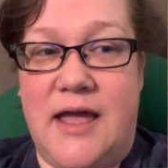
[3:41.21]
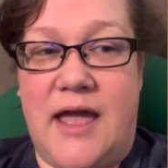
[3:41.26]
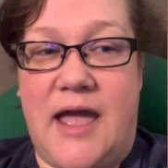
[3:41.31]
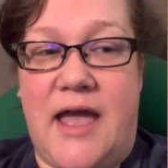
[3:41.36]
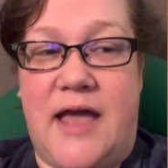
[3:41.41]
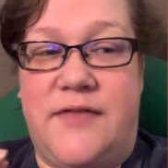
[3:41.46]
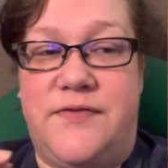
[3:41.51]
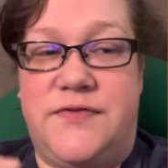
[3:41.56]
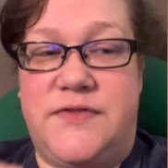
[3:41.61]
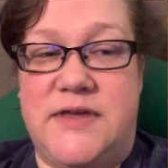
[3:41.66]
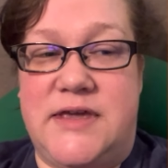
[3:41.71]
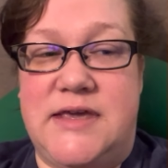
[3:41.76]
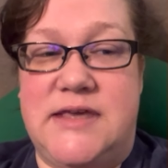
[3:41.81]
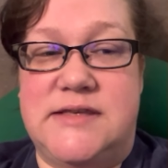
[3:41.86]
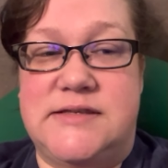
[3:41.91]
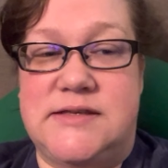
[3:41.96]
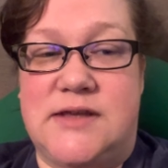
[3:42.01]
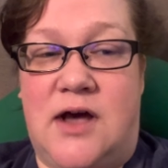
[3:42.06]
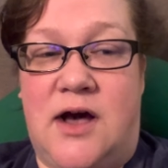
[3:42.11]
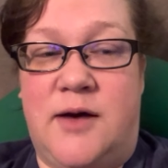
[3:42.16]
and
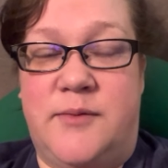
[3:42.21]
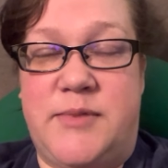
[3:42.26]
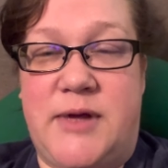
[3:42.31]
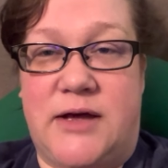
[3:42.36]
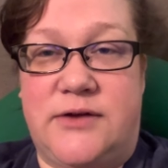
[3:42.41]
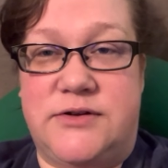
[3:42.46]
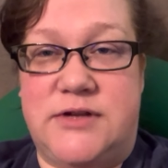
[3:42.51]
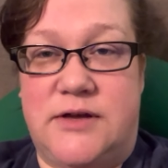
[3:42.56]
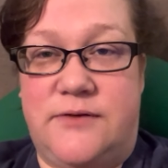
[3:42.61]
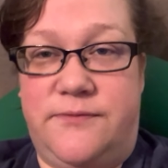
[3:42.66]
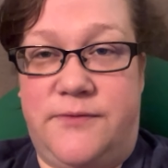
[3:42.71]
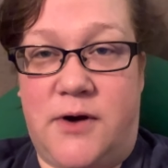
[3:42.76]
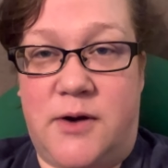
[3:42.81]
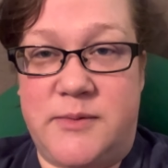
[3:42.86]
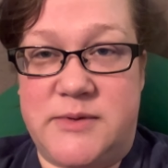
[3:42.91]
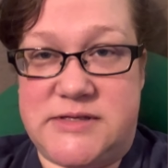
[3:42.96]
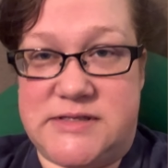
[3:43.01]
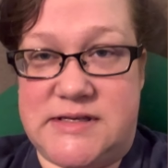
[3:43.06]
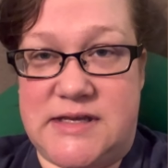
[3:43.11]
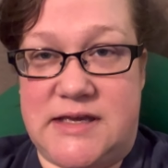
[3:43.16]
these compounding
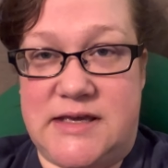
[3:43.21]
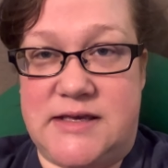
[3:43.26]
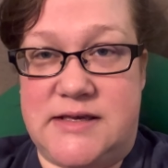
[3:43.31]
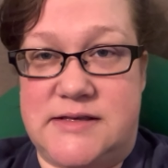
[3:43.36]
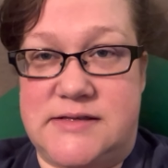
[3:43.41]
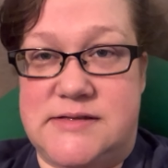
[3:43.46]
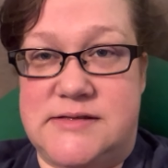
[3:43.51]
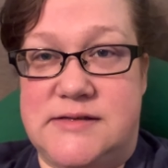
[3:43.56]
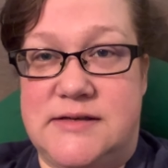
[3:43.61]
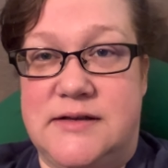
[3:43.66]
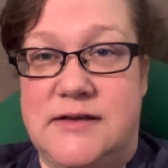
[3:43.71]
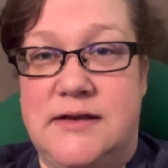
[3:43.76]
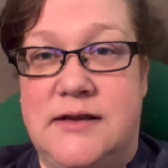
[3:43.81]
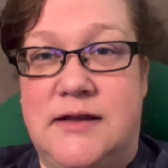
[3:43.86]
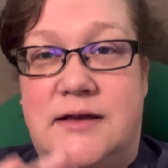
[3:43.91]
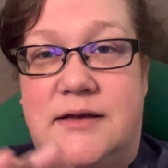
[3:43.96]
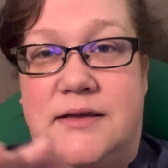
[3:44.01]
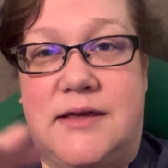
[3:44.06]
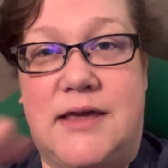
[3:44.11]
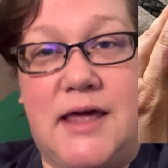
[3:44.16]
pharmacies
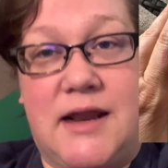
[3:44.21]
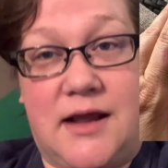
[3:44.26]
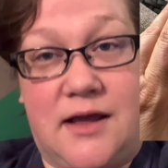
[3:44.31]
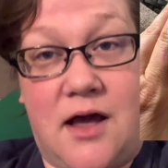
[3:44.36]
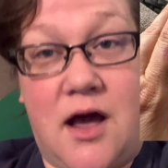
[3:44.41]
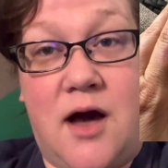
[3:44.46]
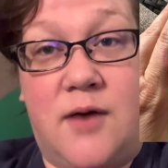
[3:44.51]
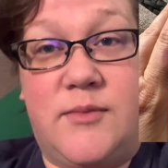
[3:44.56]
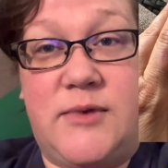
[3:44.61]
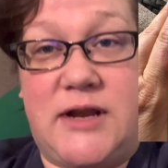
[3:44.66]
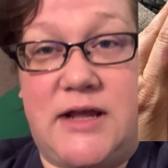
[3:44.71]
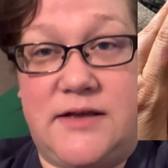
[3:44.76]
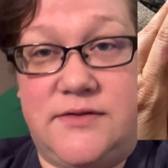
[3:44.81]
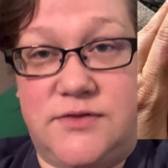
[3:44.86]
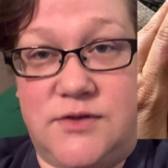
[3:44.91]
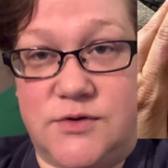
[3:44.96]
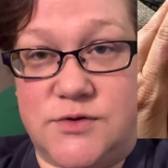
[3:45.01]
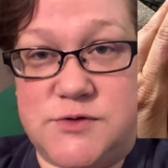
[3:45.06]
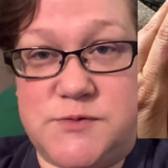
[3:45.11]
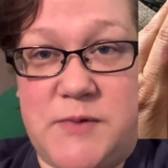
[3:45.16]
can accommodate
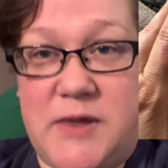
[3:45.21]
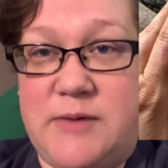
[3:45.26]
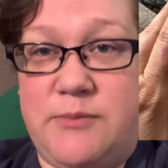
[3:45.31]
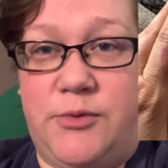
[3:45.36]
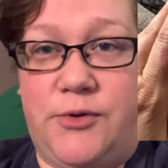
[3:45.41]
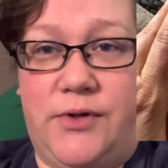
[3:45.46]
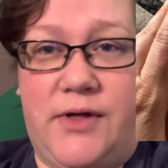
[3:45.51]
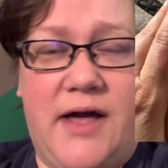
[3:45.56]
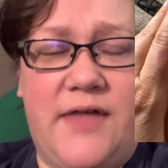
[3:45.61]
those people.